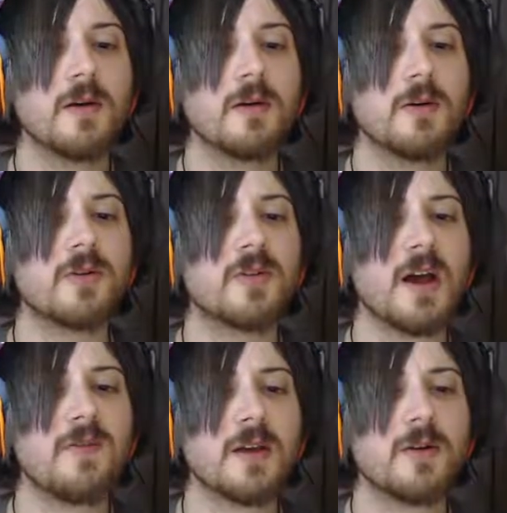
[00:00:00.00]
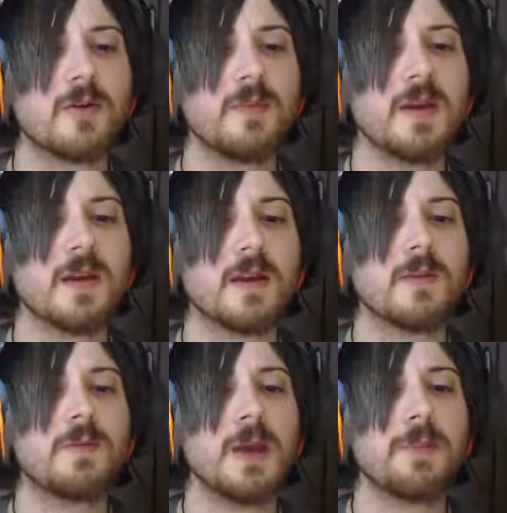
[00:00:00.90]
or meeting
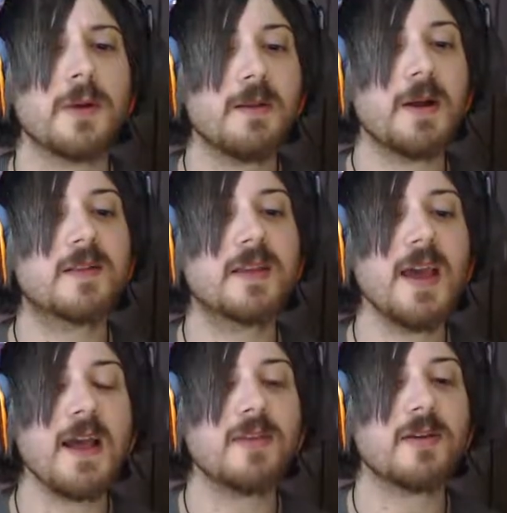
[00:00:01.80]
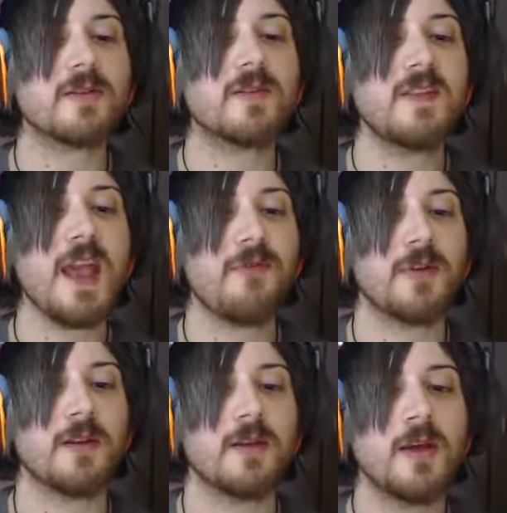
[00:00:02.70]
new people. But today I saw
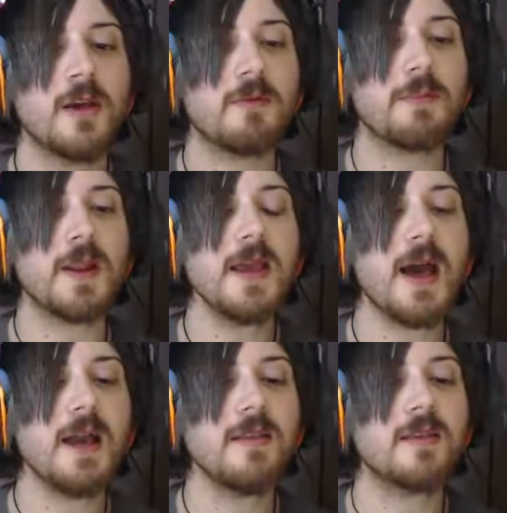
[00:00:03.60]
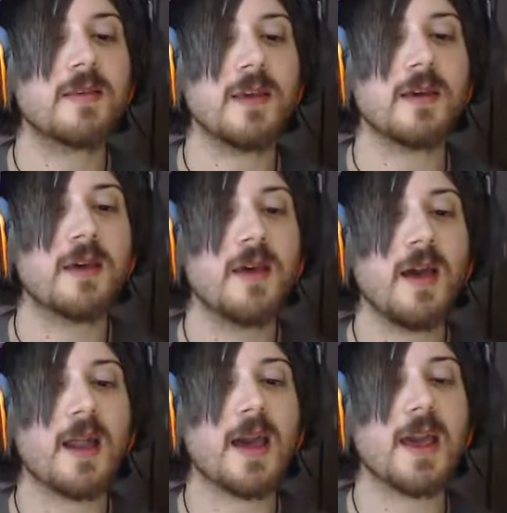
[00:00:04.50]
Stefan. We played hide and seek,
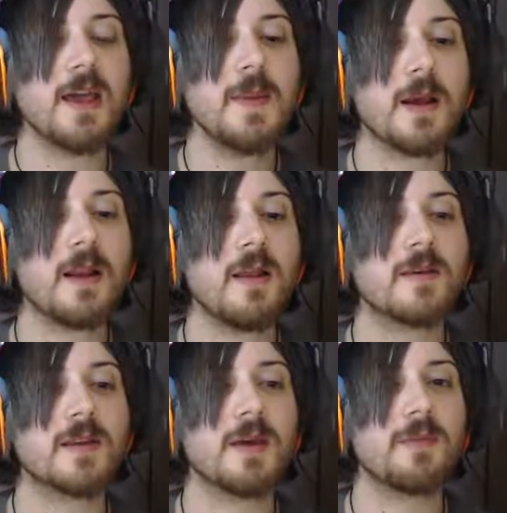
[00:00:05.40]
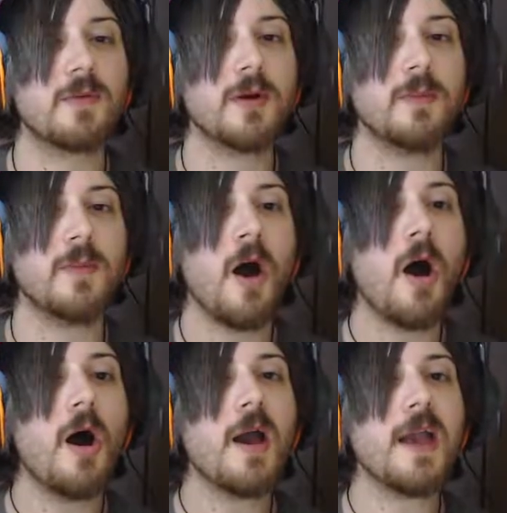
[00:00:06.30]
and I hid in the closet in my room.
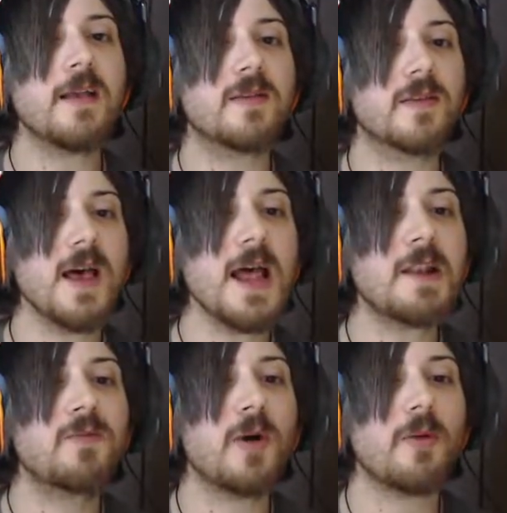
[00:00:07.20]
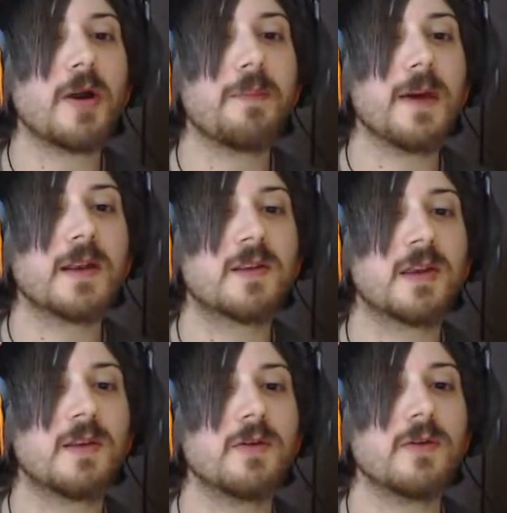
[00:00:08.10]
Is that what we're meant to
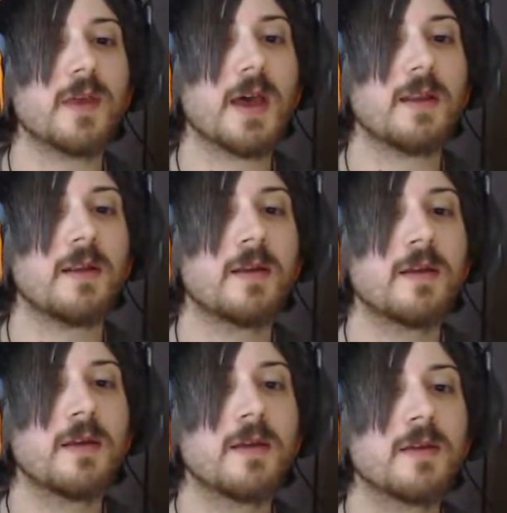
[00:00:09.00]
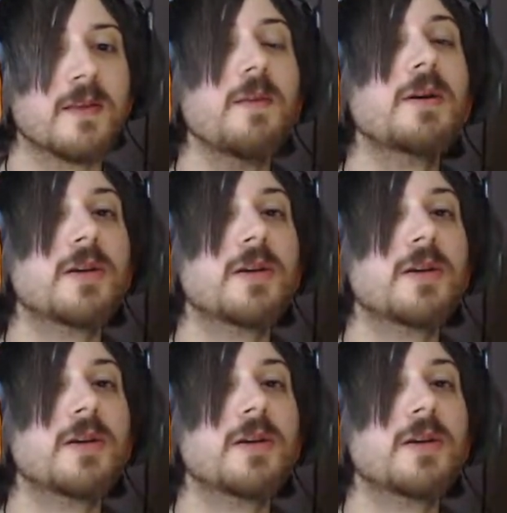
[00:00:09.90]
do then? Someone could